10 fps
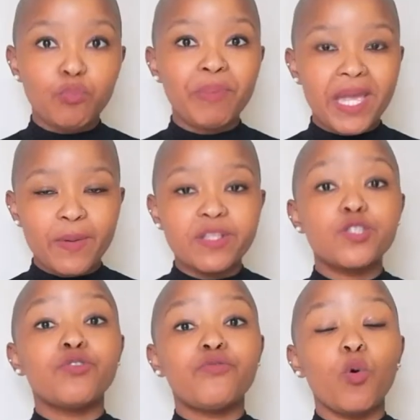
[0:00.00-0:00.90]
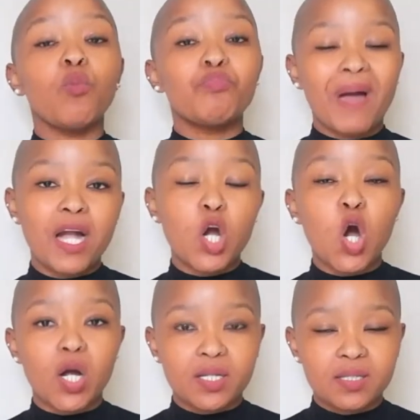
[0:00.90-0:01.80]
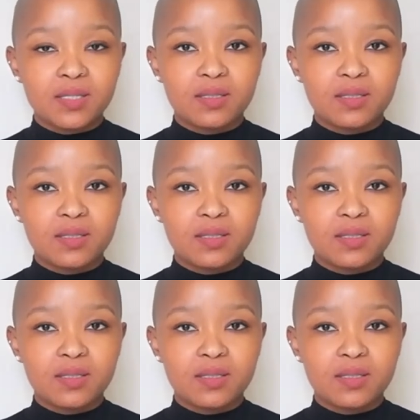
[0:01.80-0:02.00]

your parents to fall back on.